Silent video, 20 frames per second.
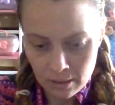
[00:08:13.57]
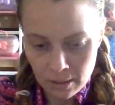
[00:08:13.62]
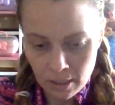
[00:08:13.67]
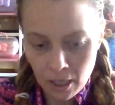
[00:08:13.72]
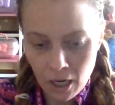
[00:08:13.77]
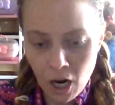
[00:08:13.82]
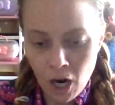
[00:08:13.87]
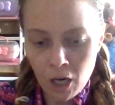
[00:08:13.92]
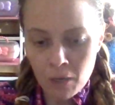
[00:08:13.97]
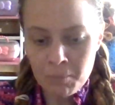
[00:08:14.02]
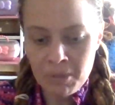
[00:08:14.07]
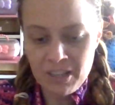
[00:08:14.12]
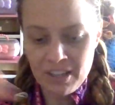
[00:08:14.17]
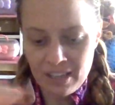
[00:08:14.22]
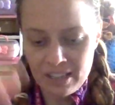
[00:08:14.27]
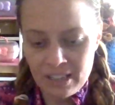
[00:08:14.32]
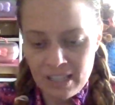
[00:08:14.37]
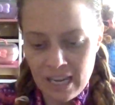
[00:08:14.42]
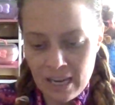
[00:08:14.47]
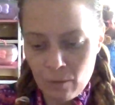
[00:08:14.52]
karma
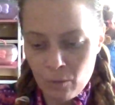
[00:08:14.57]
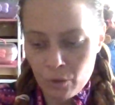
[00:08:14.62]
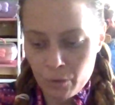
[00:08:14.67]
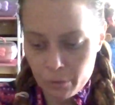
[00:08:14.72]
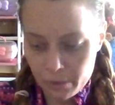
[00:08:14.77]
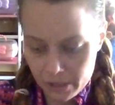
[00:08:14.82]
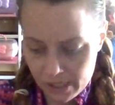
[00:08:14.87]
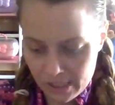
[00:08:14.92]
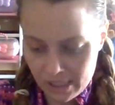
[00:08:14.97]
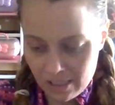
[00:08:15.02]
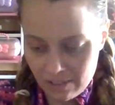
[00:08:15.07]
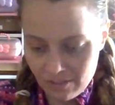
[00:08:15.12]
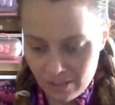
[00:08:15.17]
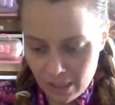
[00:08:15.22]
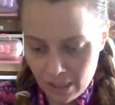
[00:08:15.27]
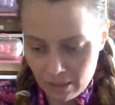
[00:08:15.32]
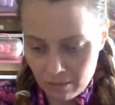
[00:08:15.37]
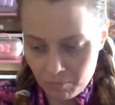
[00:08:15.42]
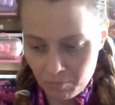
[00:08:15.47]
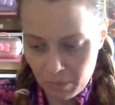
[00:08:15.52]
that they were
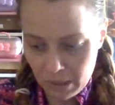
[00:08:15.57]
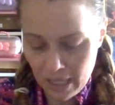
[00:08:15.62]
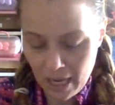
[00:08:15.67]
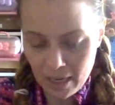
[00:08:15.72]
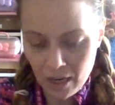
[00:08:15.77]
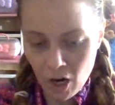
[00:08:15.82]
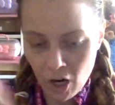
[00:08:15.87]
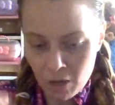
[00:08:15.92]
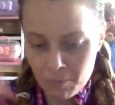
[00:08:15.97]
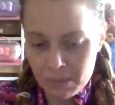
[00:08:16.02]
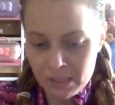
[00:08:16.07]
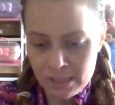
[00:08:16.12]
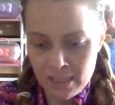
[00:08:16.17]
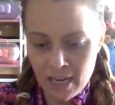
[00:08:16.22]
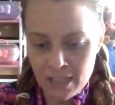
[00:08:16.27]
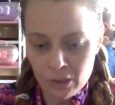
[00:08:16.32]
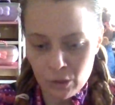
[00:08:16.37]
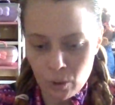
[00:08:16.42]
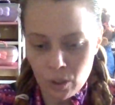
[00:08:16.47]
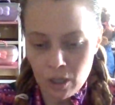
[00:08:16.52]
receiving but that karma is
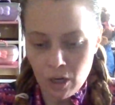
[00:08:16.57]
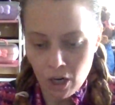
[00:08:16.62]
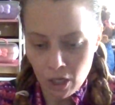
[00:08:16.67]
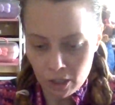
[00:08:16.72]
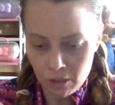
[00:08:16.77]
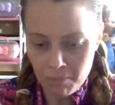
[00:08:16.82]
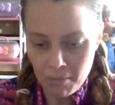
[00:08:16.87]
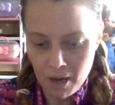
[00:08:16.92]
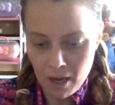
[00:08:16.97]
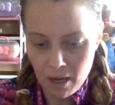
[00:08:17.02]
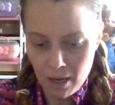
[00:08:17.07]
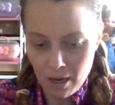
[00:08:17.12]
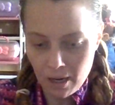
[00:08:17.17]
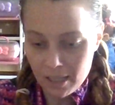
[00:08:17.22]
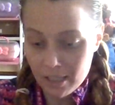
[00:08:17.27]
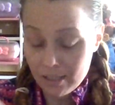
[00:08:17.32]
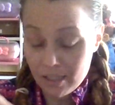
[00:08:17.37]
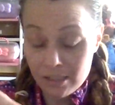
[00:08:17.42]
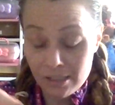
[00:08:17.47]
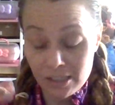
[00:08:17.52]
not your karma
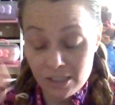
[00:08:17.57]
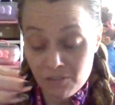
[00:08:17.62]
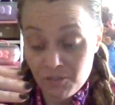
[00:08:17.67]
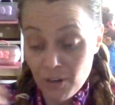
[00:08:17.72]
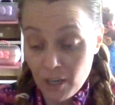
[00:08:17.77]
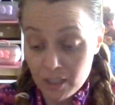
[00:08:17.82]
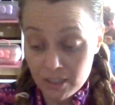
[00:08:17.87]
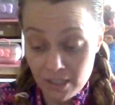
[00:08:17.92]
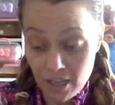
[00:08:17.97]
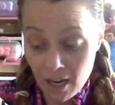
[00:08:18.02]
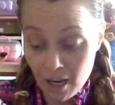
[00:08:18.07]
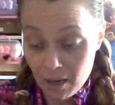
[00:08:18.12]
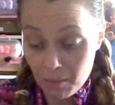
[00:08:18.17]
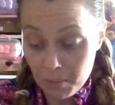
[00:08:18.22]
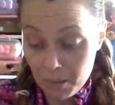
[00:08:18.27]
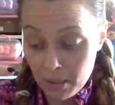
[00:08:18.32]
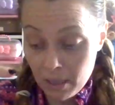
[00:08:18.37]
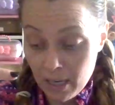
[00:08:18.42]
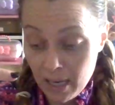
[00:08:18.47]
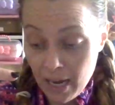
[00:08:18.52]
it, this is fucked up
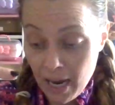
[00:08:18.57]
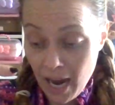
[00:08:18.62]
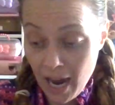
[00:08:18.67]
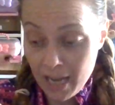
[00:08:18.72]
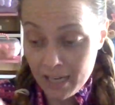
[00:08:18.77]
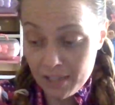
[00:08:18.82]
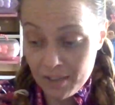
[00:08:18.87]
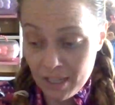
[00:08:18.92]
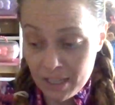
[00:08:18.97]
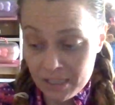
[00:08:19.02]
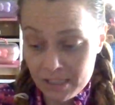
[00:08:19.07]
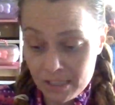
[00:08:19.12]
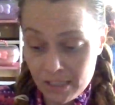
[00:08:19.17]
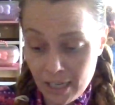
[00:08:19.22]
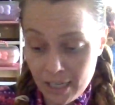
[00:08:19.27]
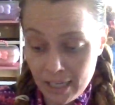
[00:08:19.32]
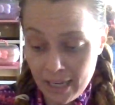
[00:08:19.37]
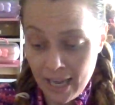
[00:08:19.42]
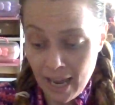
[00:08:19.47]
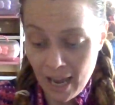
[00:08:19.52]
and, and then it's
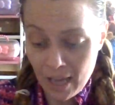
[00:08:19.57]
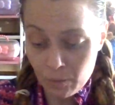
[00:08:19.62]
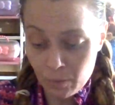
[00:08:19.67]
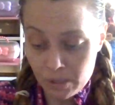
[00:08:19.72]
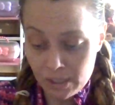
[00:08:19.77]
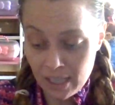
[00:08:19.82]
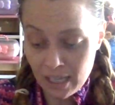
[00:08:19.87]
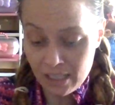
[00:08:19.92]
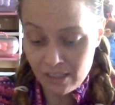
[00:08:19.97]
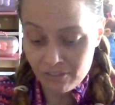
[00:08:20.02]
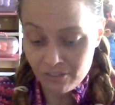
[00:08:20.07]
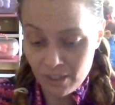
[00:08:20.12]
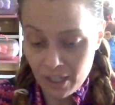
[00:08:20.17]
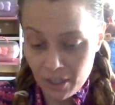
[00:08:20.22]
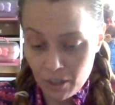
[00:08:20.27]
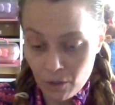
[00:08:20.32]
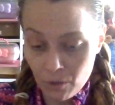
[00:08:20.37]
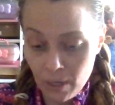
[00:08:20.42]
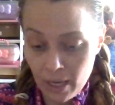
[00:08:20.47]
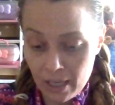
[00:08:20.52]
like God was kind of
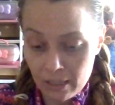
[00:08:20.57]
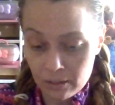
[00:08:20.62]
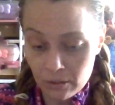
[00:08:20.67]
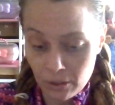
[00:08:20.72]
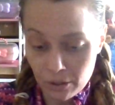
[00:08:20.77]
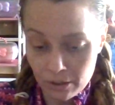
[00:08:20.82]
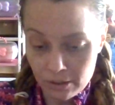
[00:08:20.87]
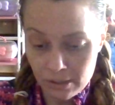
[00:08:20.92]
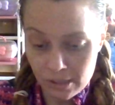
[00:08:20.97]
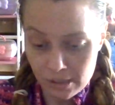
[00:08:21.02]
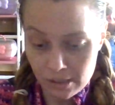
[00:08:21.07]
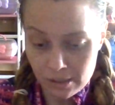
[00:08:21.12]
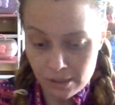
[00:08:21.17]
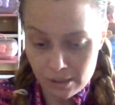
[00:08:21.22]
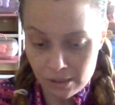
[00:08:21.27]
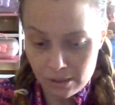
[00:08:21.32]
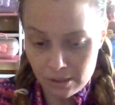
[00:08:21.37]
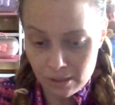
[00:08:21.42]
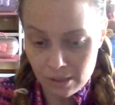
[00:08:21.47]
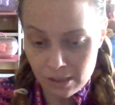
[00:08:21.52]
like, okay, look, this
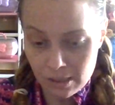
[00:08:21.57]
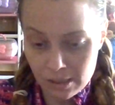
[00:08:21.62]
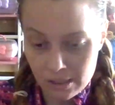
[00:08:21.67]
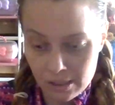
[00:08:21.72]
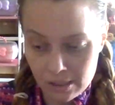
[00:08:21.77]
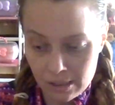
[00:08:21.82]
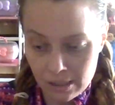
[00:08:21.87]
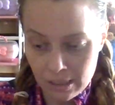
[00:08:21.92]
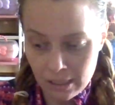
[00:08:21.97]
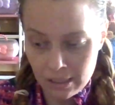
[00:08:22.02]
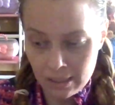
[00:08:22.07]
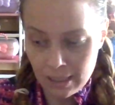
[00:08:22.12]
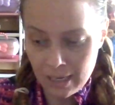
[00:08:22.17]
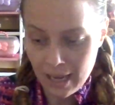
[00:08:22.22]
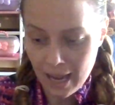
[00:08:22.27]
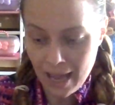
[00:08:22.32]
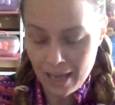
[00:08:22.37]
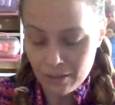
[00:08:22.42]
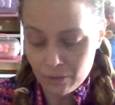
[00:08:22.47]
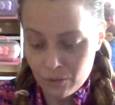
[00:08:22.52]
is this, and then
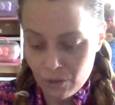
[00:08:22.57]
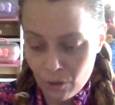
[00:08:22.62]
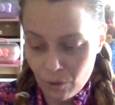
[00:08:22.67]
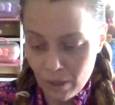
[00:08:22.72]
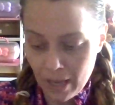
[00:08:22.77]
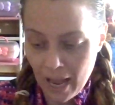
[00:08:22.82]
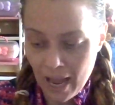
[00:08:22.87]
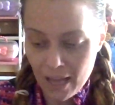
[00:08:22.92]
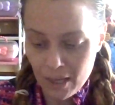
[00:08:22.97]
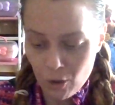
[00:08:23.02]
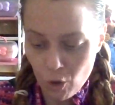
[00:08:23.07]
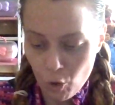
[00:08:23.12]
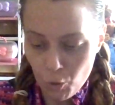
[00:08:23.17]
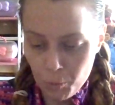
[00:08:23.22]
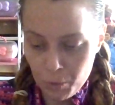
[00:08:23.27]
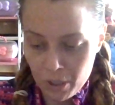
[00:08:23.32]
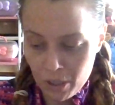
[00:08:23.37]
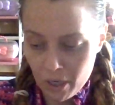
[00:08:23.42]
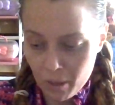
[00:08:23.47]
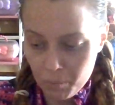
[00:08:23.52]
I don't know, God
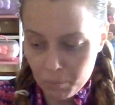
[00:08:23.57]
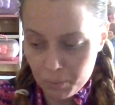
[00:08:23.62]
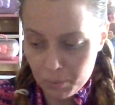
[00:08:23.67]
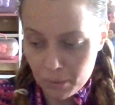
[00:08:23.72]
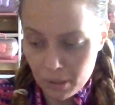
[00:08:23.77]
opened up.